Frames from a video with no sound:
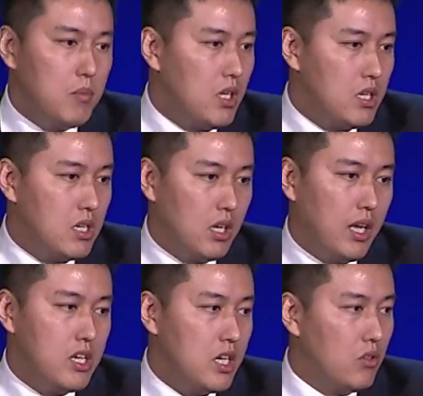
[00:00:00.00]
be
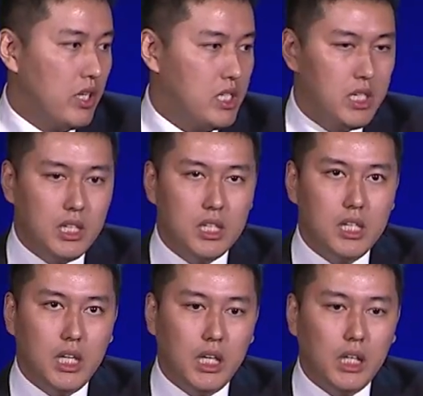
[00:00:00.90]
can generating
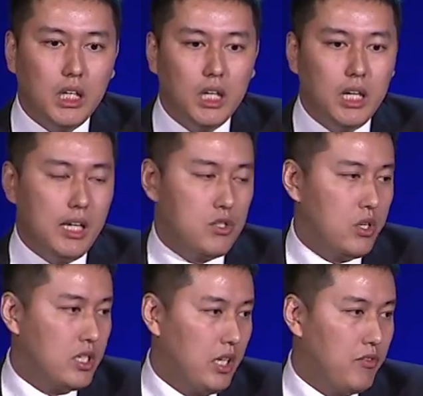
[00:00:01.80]
the
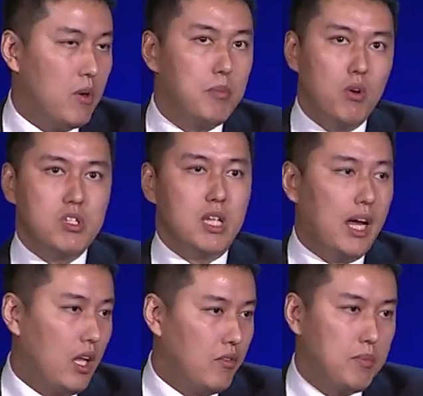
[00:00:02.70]
electricity from both
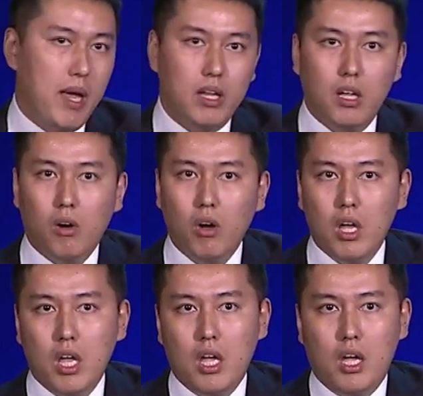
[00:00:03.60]
sides of the panel.
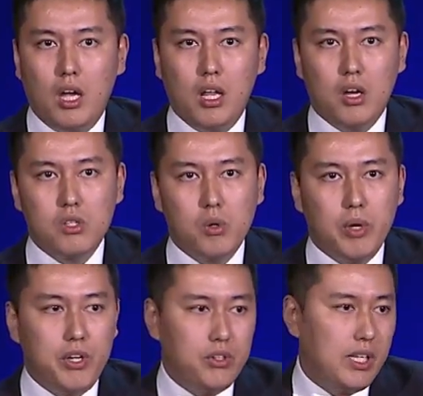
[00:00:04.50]
And also
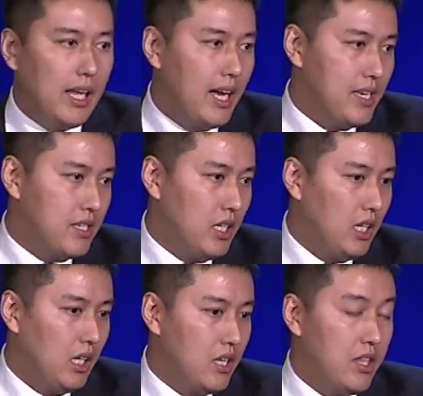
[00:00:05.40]
we utilize
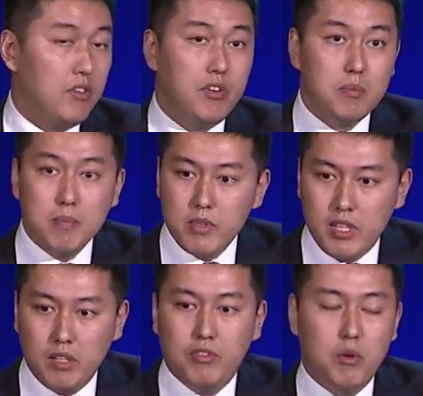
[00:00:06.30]
the thin film,
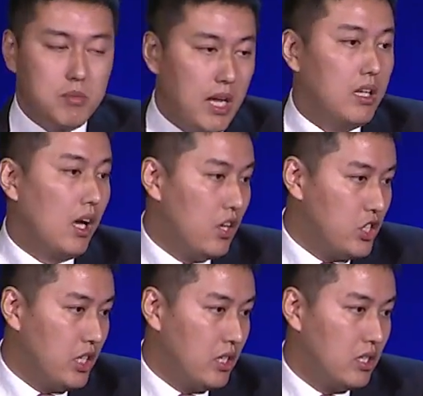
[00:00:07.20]
thin film
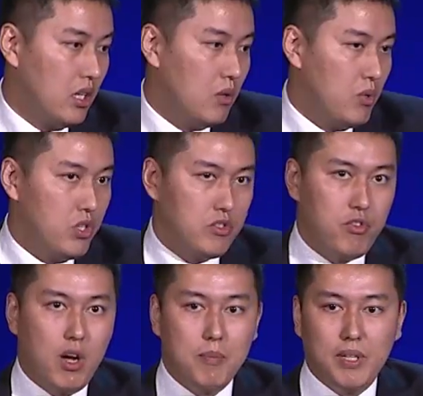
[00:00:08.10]
technologies, which is
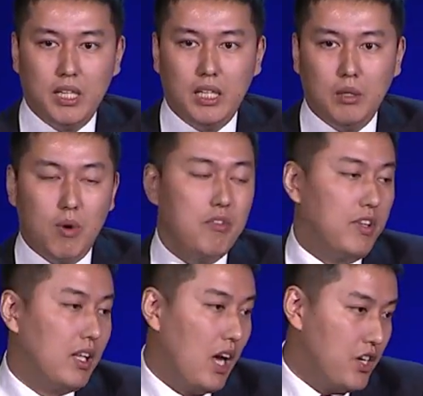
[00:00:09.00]
from the, one of
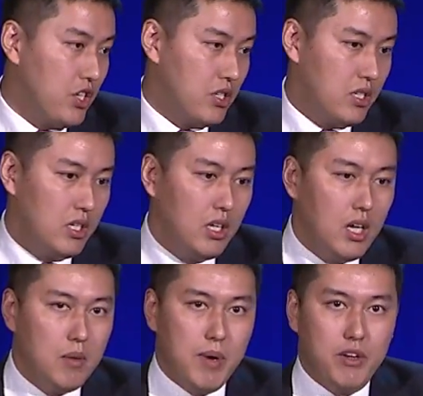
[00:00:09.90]
the largest
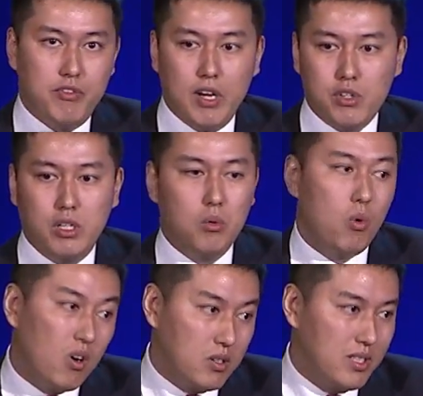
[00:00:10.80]
manufacturing in the
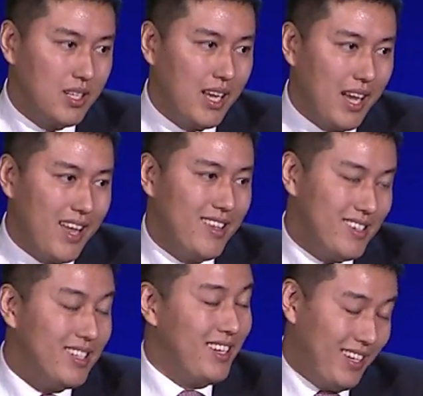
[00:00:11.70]
world,
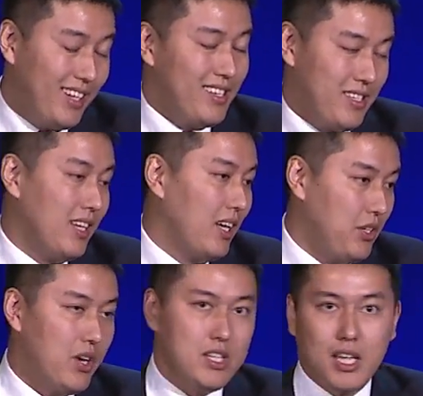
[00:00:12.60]
and it is a US